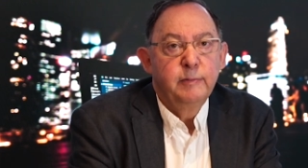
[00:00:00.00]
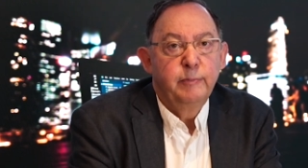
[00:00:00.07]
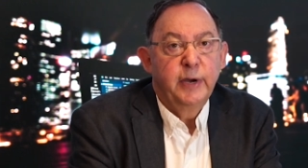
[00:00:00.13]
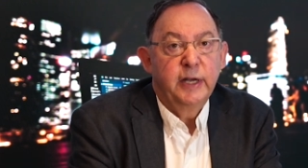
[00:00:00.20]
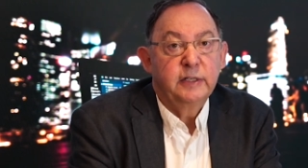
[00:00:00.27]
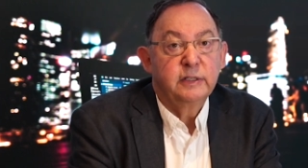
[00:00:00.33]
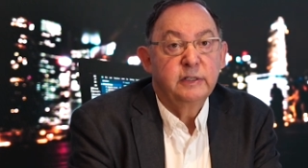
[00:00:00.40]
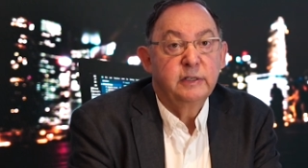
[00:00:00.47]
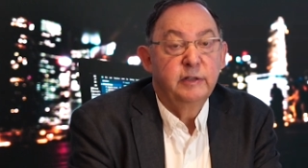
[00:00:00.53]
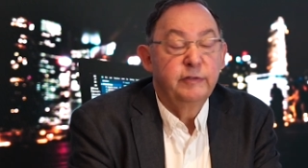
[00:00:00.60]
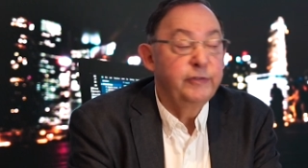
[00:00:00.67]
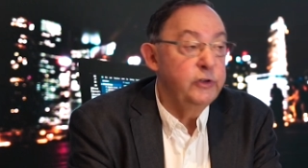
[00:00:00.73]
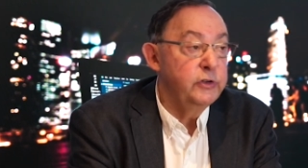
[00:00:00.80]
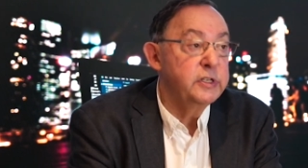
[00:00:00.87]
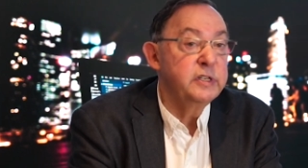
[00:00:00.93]
but the
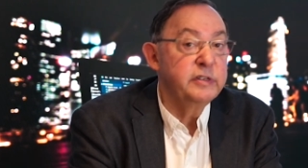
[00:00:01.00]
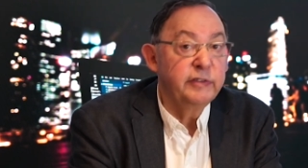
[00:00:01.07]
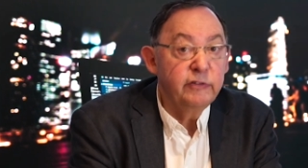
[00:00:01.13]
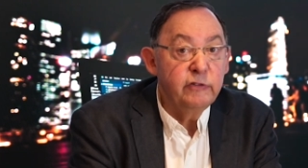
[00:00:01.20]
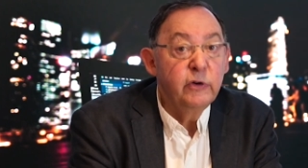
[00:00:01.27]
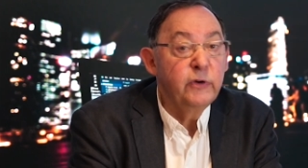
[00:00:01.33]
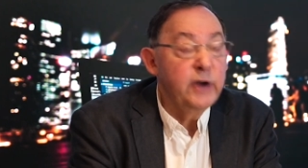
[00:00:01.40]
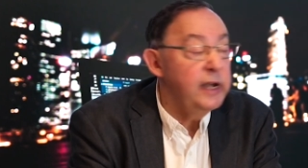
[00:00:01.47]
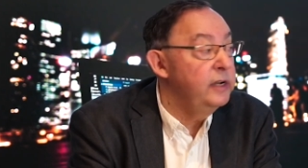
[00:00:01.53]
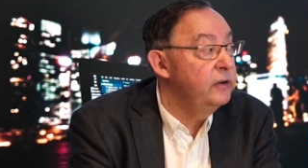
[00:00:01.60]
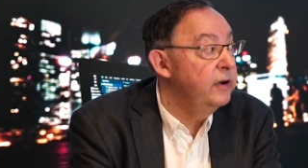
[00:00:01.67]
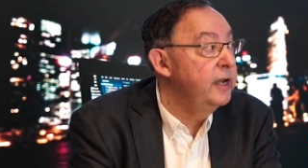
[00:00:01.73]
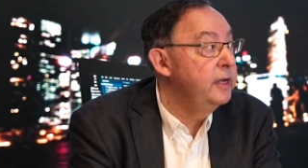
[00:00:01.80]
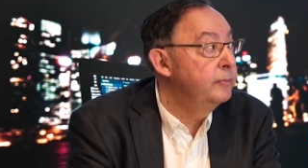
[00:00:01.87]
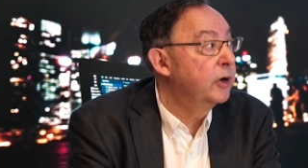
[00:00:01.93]
future's really, really